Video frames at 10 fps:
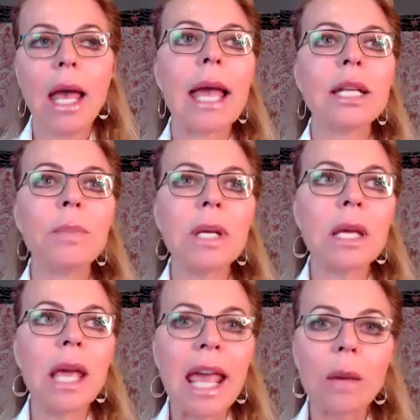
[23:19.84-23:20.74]
And
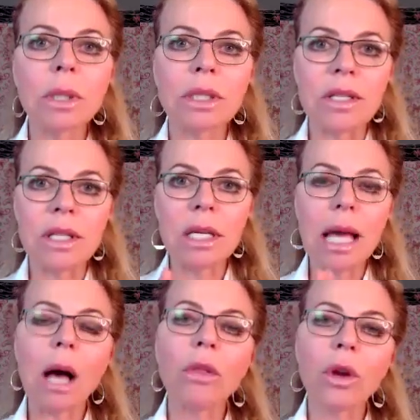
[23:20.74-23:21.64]
being able to see
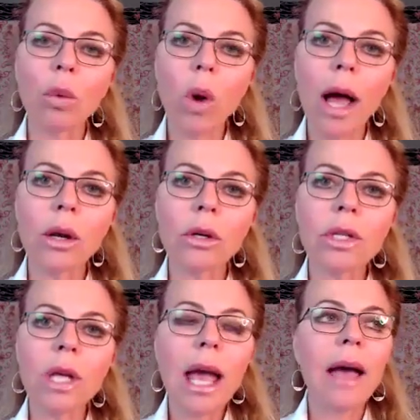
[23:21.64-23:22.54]
how they're
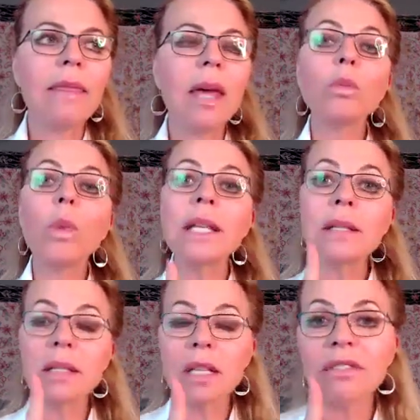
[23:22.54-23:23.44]
wired. And then when
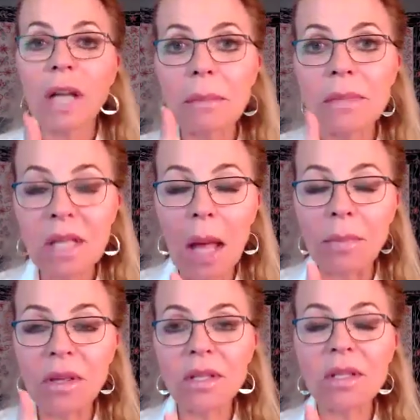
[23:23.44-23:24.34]
stuff comes up,
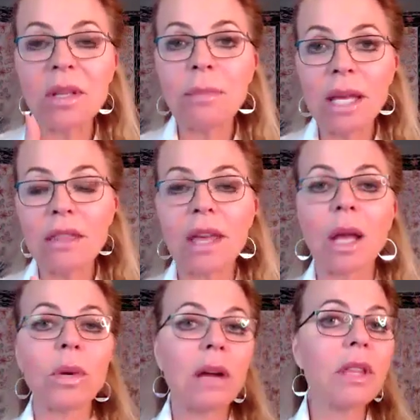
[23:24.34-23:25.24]
and this is the big
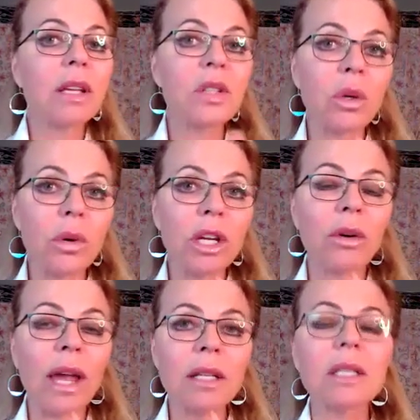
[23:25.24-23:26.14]
thing, when everything's going
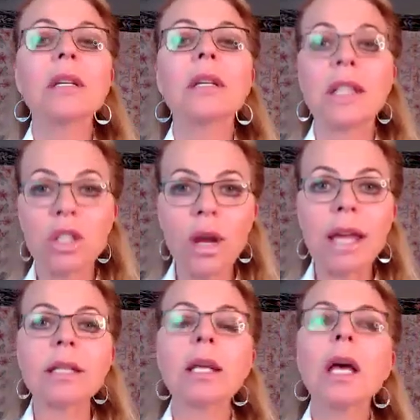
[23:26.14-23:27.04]
great, that's
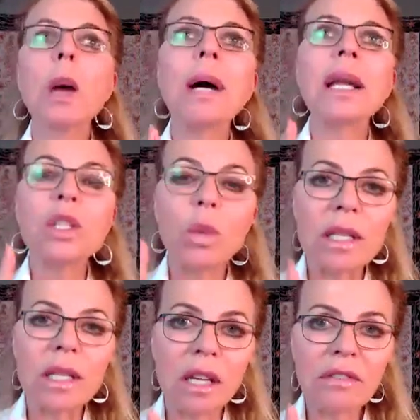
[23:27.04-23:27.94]
great. But it's when
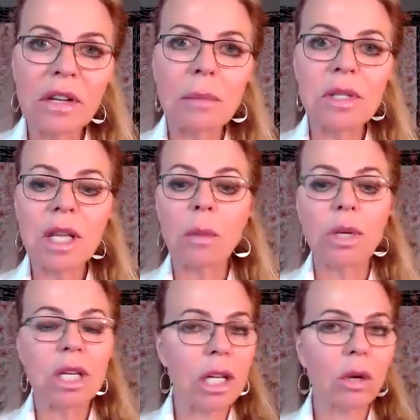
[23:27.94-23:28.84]
stuff comes up,
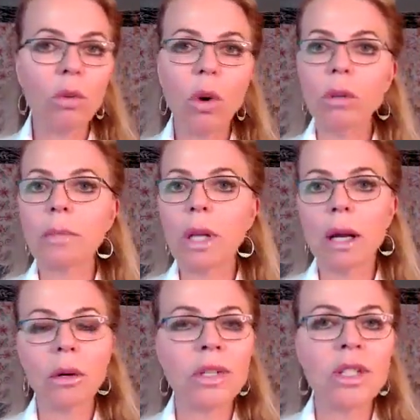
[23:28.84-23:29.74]
when you hit a roadblock
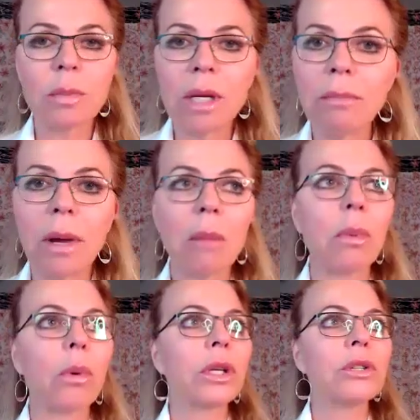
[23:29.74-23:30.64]
or a speed bump,
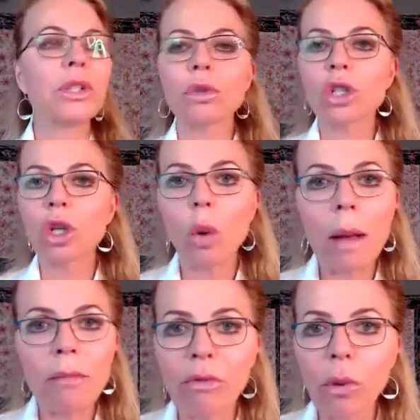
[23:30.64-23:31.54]
or you don't show
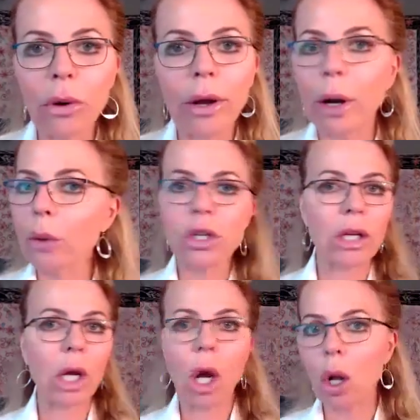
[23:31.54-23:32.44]
up for a
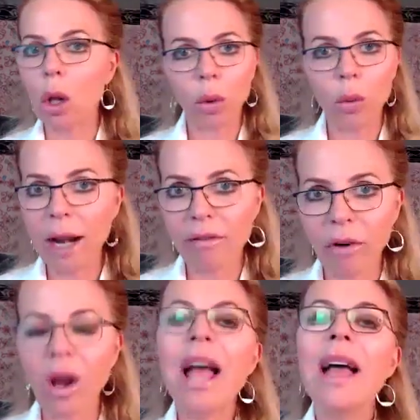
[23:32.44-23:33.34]
coaching call or
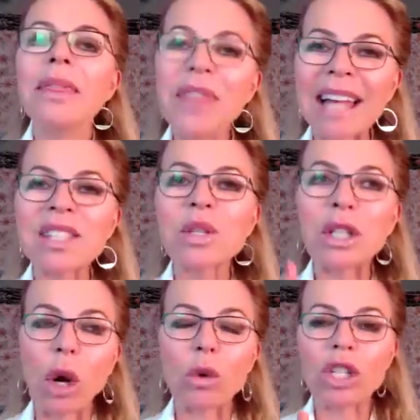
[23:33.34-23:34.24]
whatever, that's when
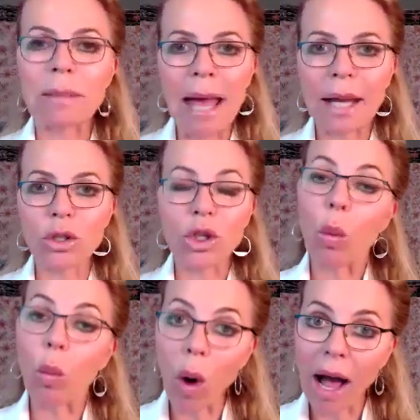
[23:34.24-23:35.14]
coaching matters.
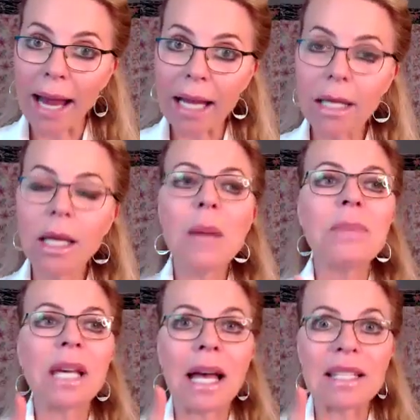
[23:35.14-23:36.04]
Why?
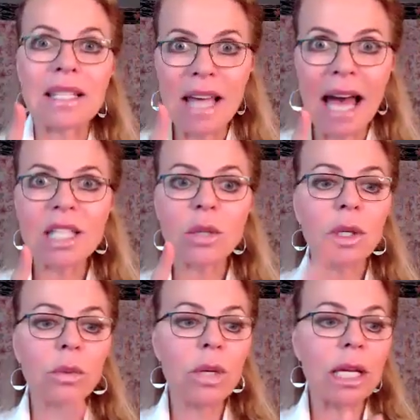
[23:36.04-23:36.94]
Because that's
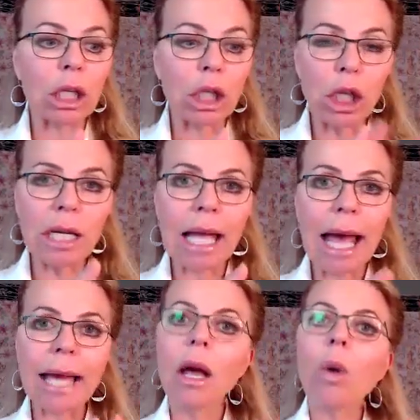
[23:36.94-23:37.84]
when we can look
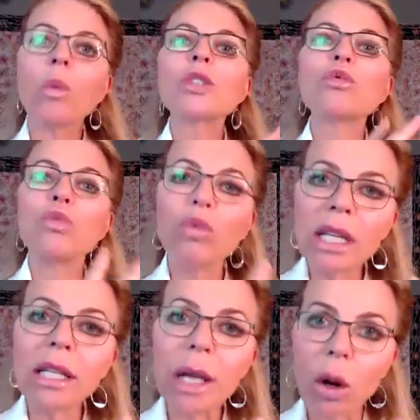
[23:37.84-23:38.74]
at what's
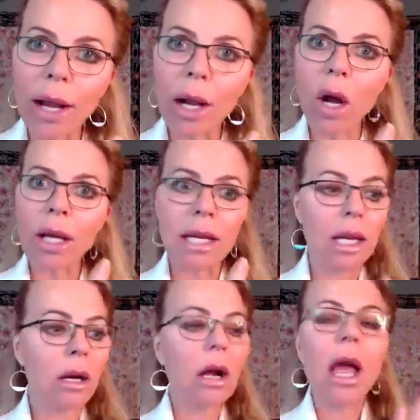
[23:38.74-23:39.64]
really going on
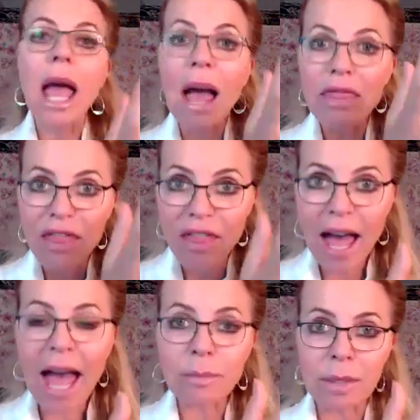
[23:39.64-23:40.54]
here.
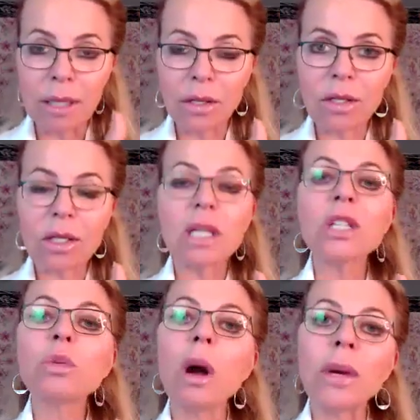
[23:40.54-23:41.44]
That piece
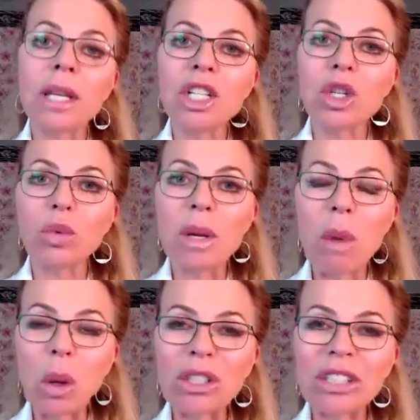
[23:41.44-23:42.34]
is what we need to
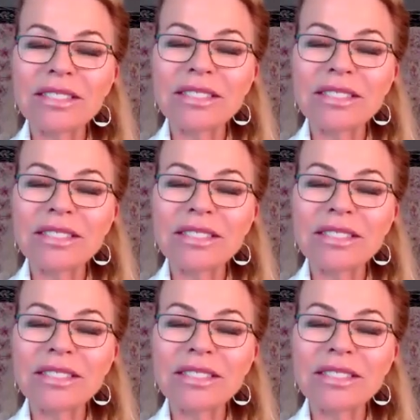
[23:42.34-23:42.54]
remold,